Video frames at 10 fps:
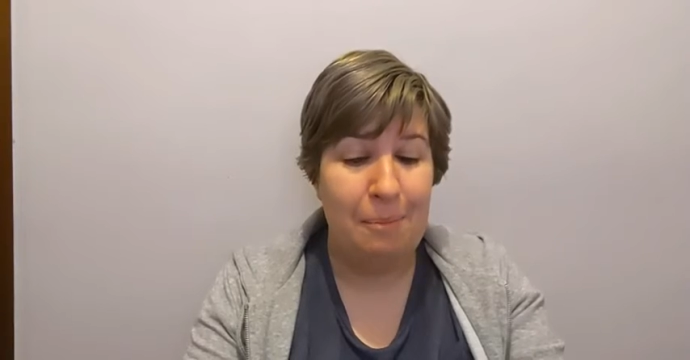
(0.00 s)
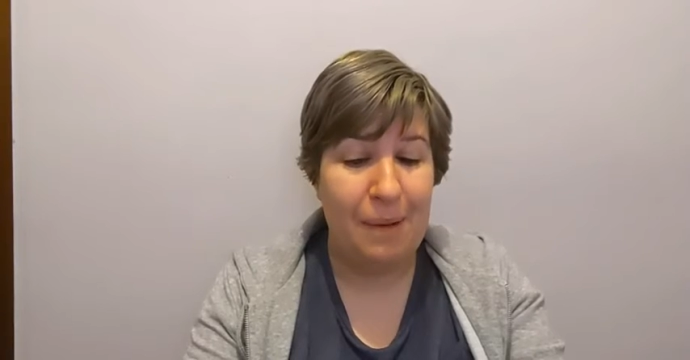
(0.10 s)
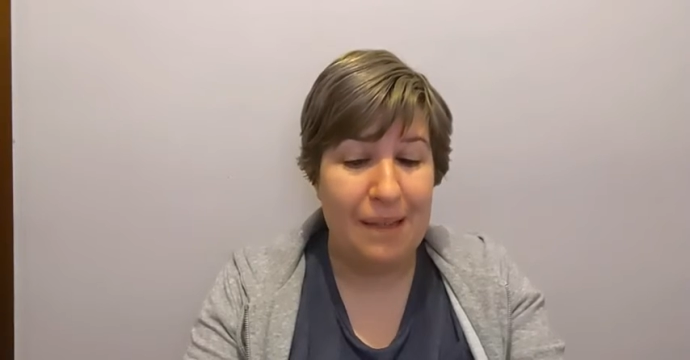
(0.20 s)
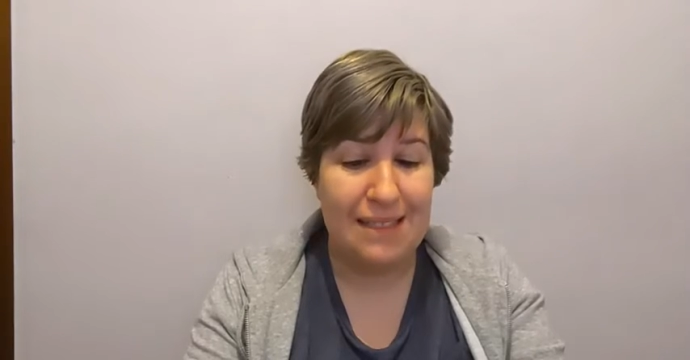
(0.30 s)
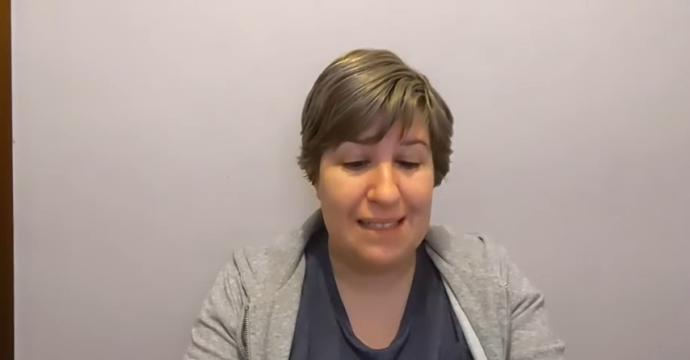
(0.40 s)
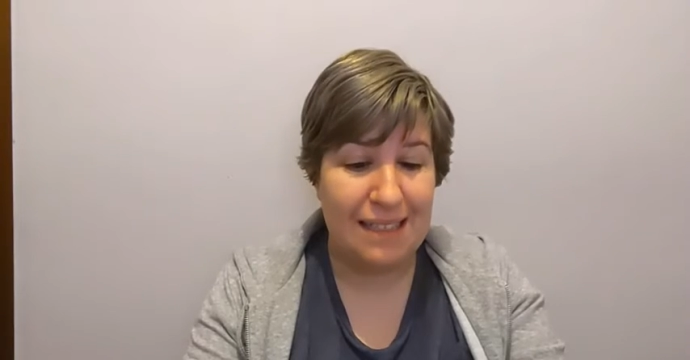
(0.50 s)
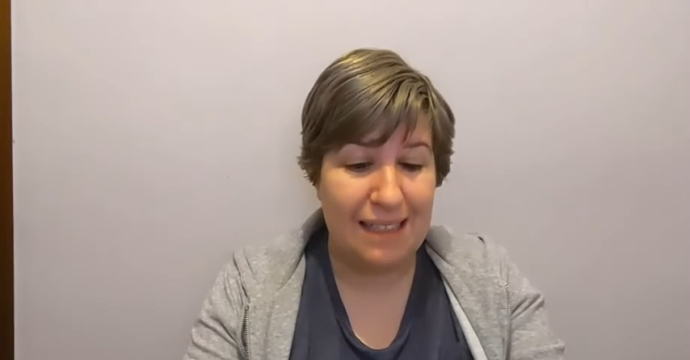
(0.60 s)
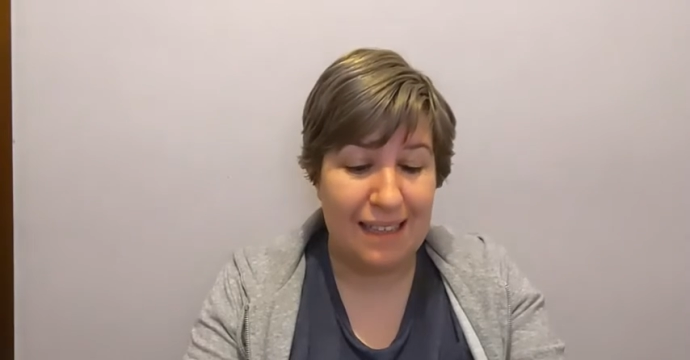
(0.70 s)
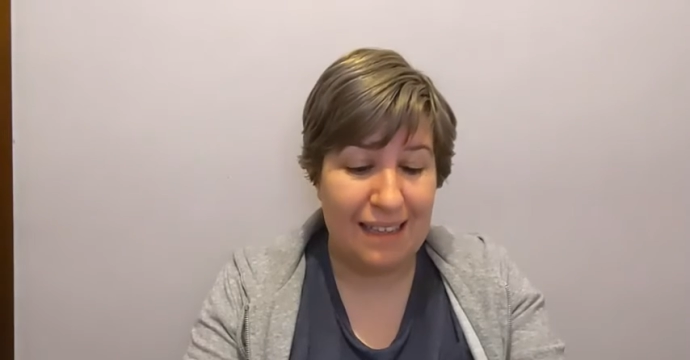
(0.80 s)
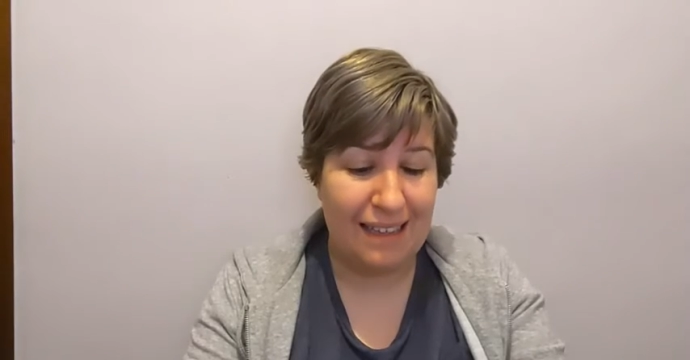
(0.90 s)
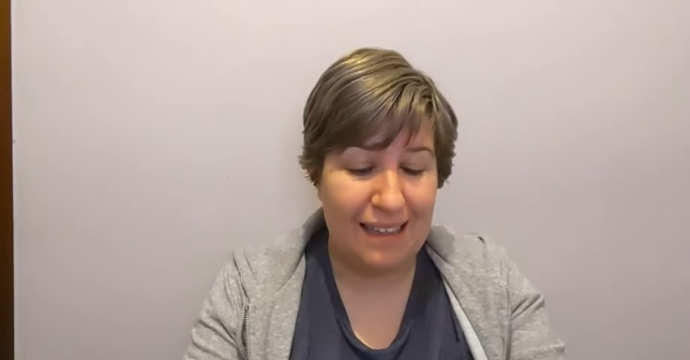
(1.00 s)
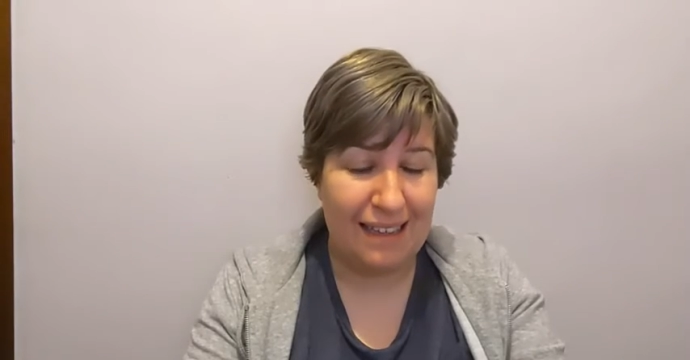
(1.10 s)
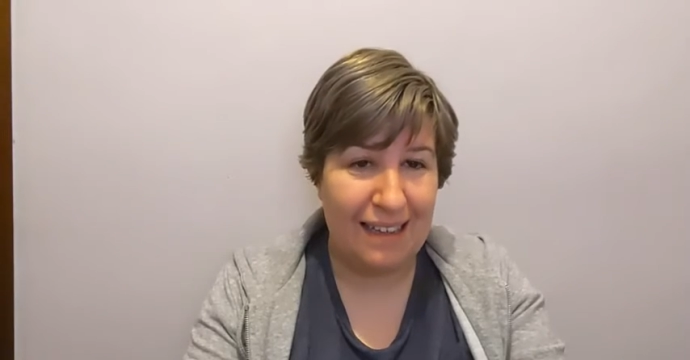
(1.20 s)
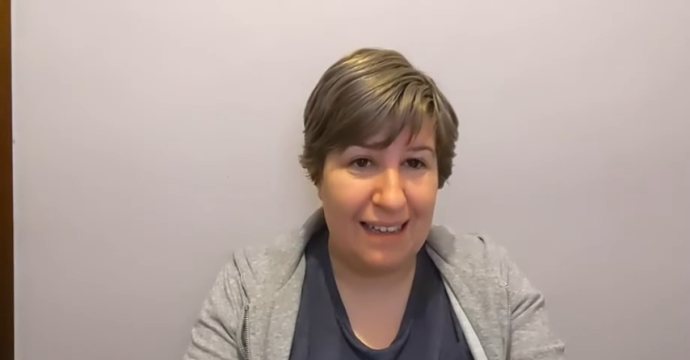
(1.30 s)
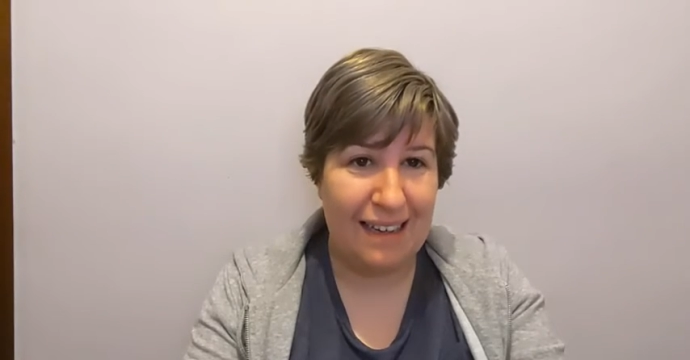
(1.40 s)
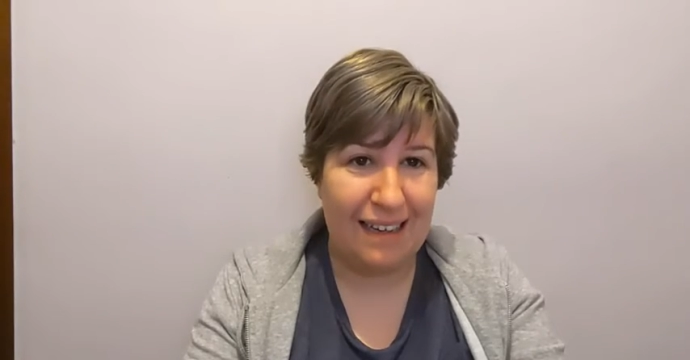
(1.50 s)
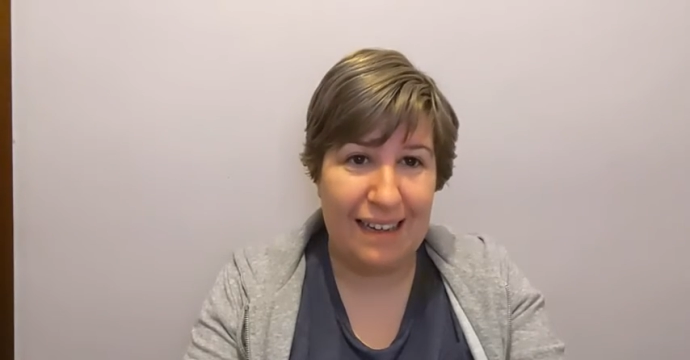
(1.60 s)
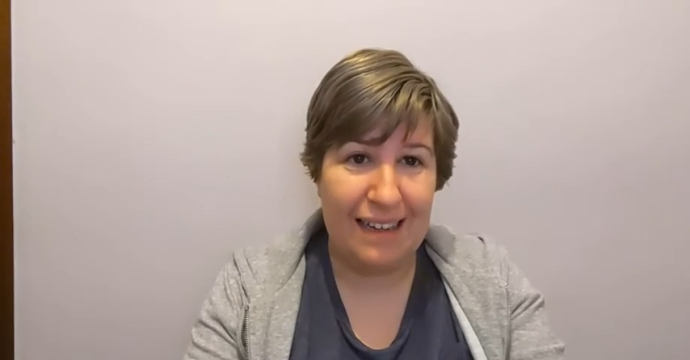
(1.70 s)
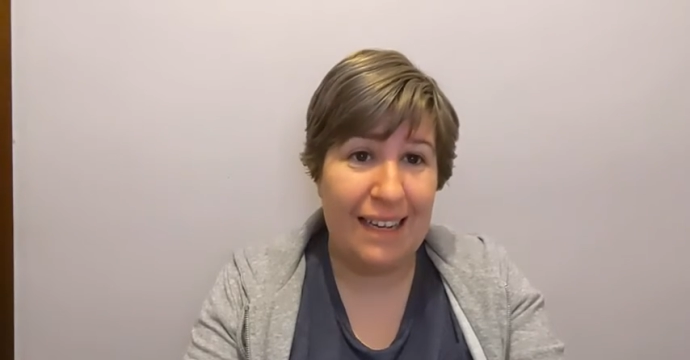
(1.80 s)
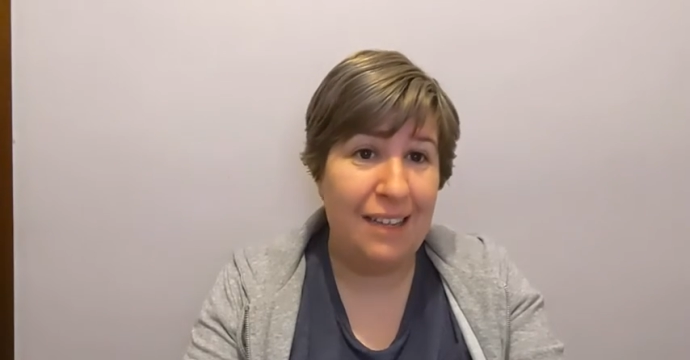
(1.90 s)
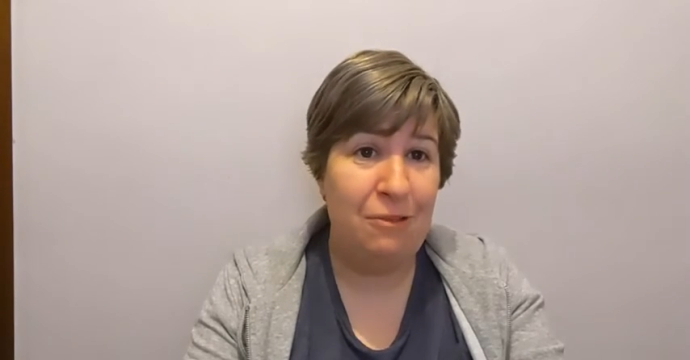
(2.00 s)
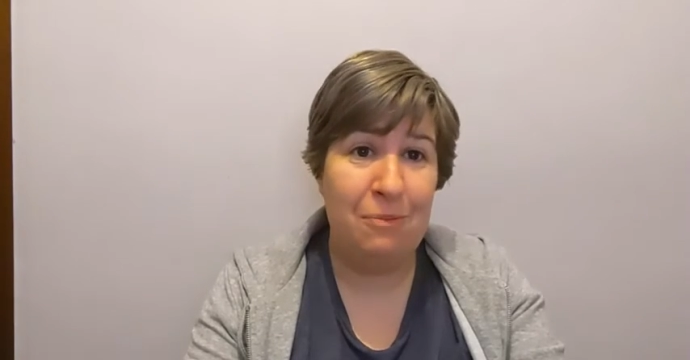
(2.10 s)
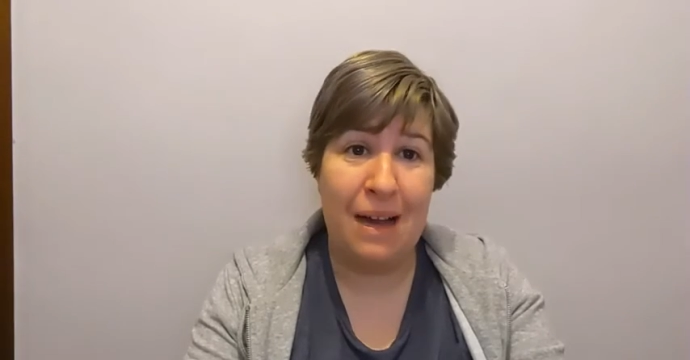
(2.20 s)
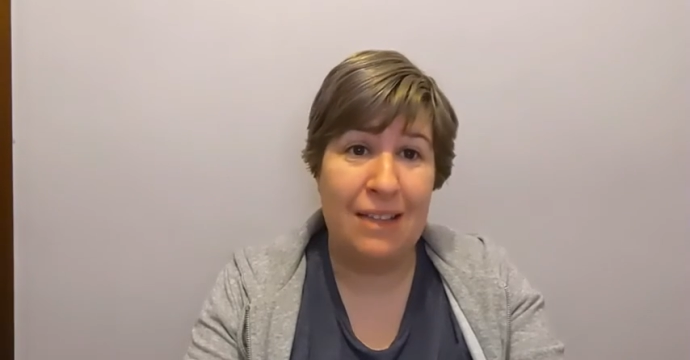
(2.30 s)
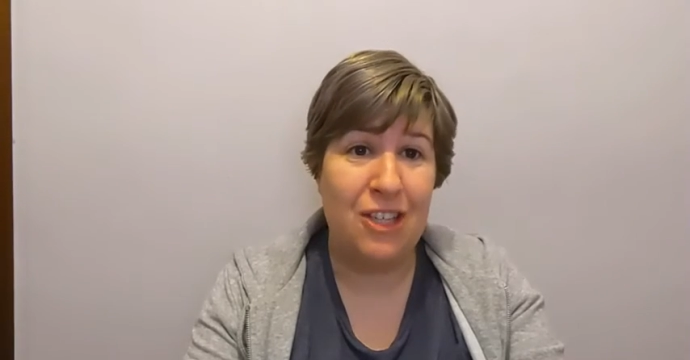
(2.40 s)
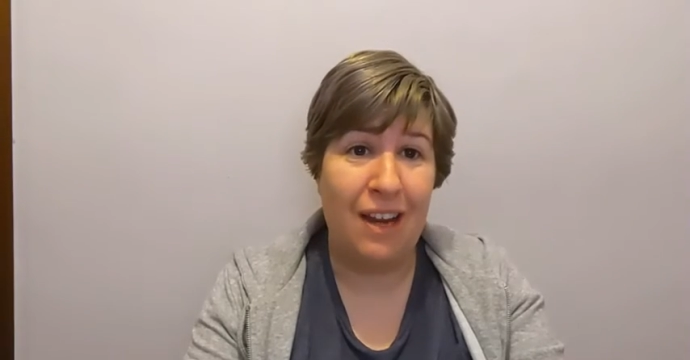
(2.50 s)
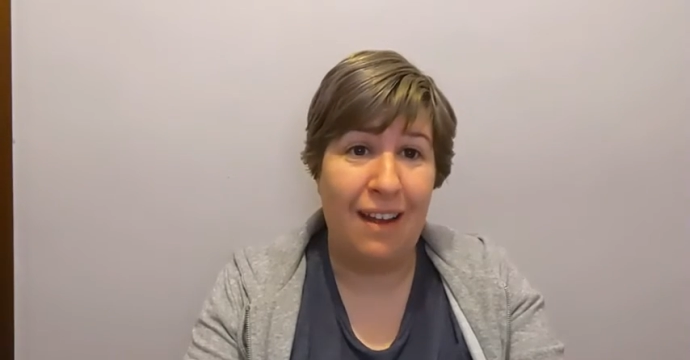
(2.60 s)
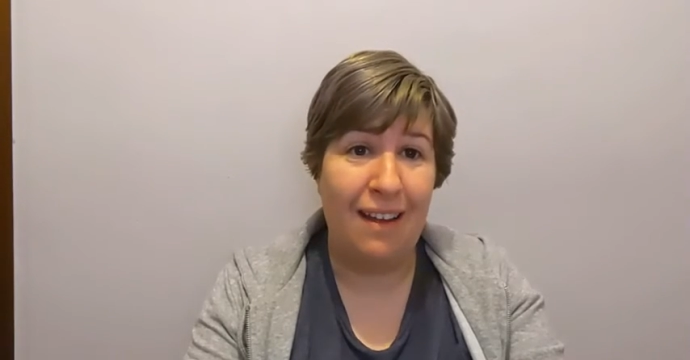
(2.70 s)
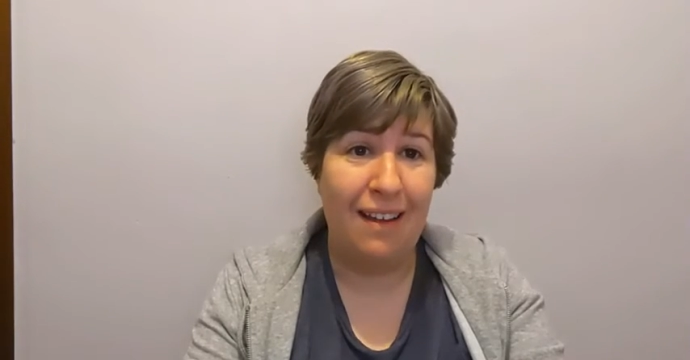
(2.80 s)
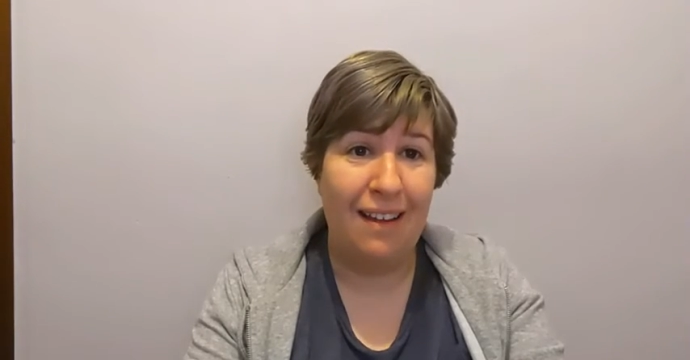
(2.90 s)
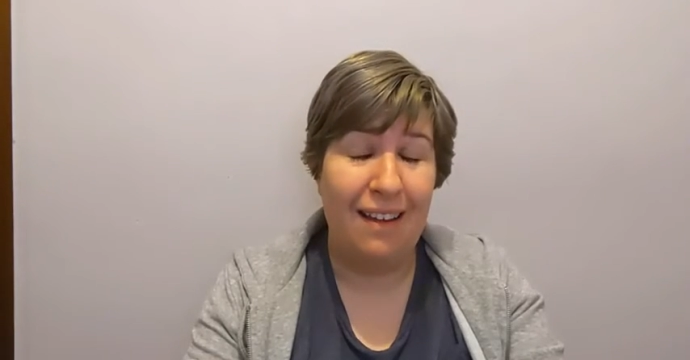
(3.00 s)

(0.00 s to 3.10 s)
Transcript: But can you imagine it?